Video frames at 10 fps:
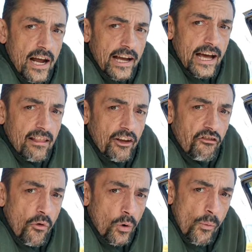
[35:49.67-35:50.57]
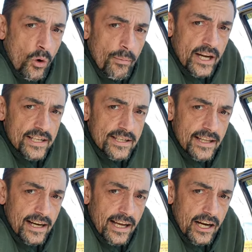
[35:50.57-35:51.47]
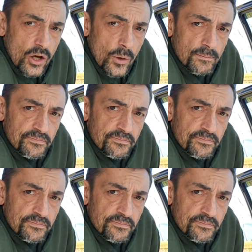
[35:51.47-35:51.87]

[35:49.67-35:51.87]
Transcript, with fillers: I got like four more minutes and then I got to go.